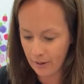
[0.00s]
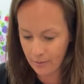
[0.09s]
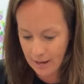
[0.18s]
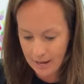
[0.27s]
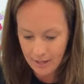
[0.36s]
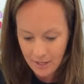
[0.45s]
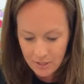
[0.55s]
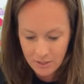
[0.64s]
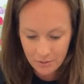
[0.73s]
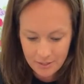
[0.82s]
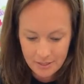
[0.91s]
Okay,
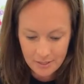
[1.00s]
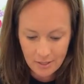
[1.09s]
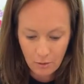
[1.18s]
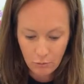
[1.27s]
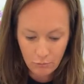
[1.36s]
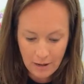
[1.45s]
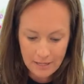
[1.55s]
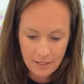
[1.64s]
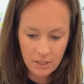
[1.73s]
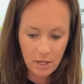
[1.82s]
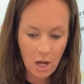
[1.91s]
so this is ready
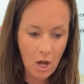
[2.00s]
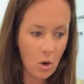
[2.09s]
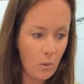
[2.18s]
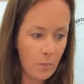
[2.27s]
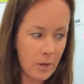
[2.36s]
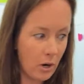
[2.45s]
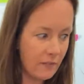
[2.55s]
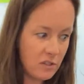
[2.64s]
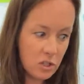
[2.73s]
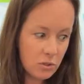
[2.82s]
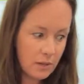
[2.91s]
to go. We don't have
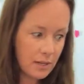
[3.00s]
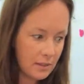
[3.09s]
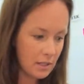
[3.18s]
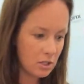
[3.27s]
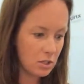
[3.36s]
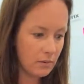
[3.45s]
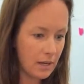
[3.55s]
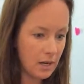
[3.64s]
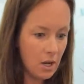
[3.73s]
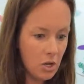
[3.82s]
to do anything to it.